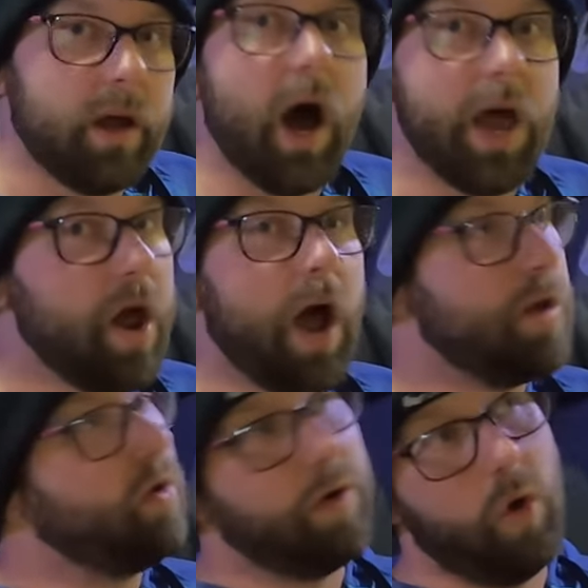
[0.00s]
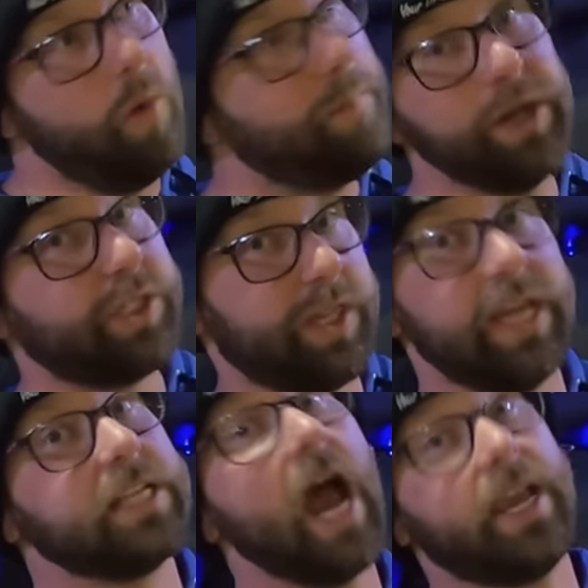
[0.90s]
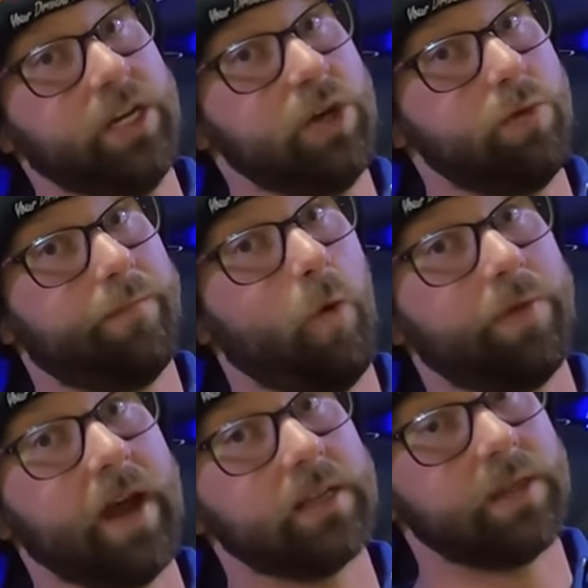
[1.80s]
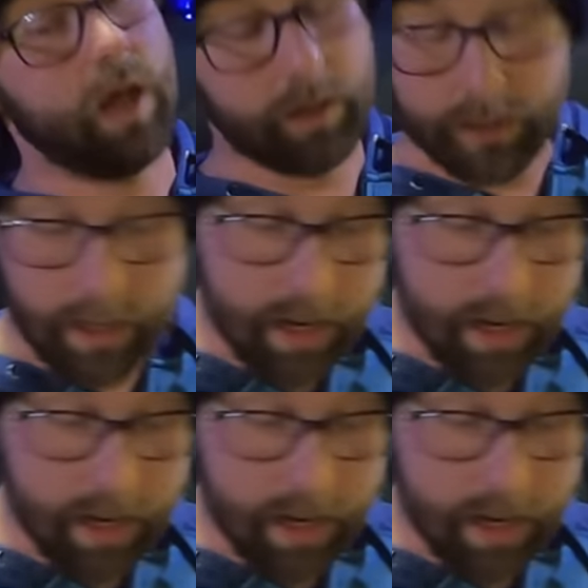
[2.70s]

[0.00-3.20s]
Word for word: I know, I know a whole bunch of things I could do with $4,000.